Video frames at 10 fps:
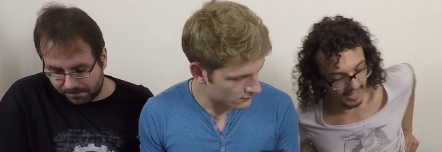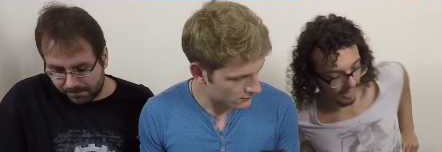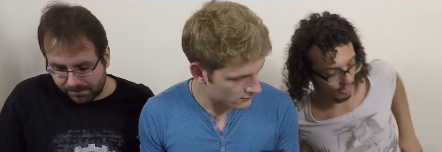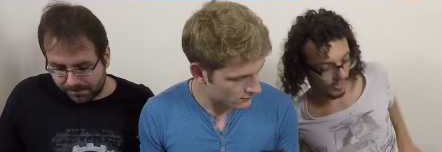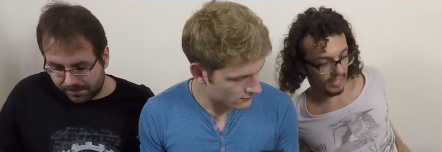Speaker 1: that
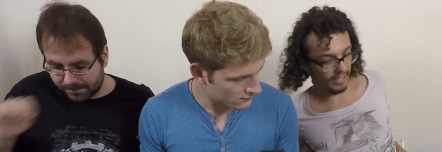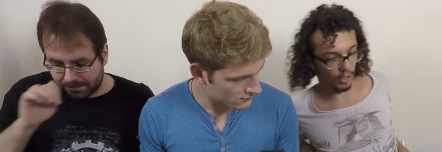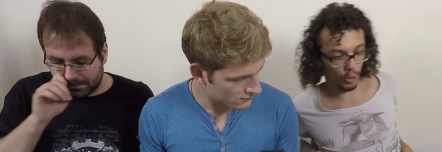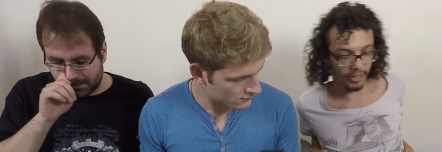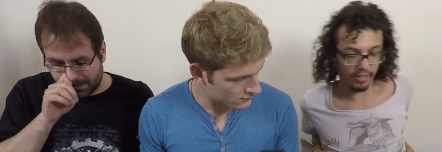was an easy
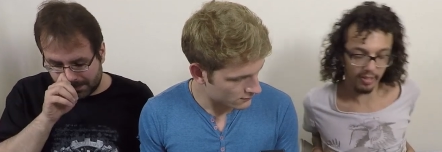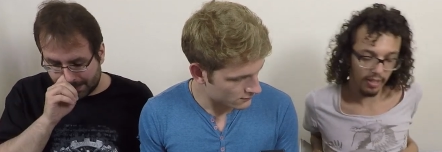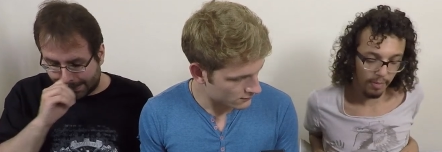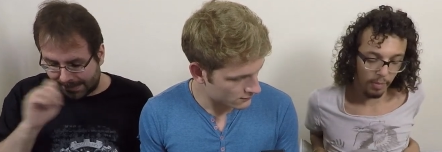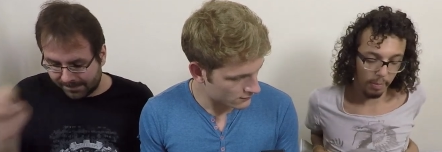choice.
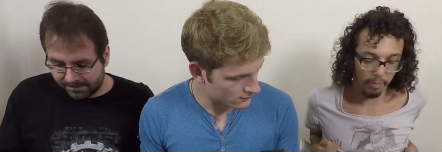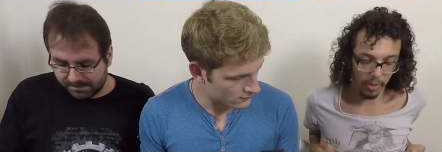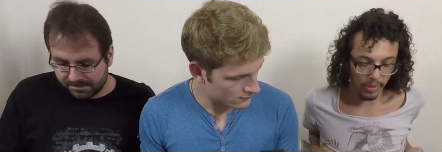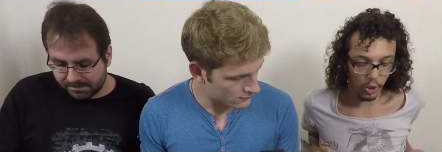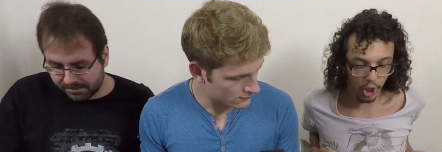Yeah,
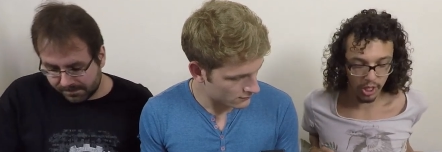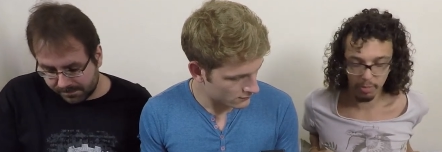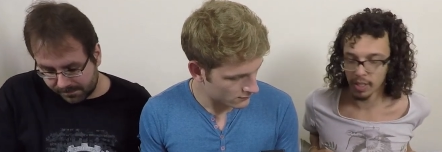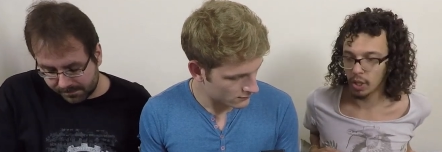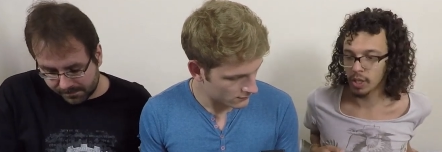just
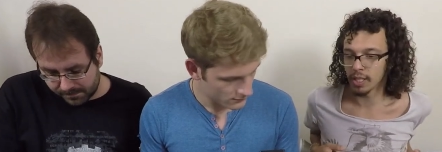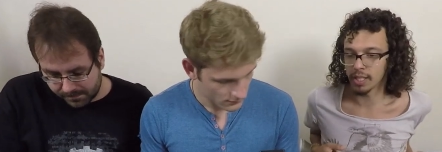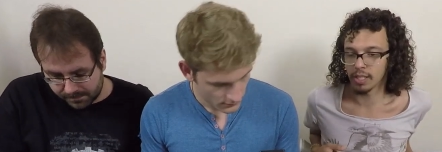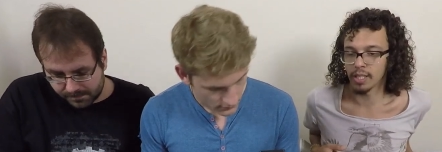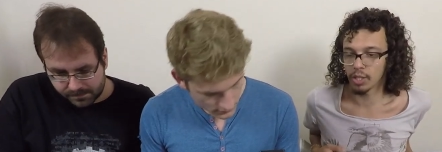because it's it's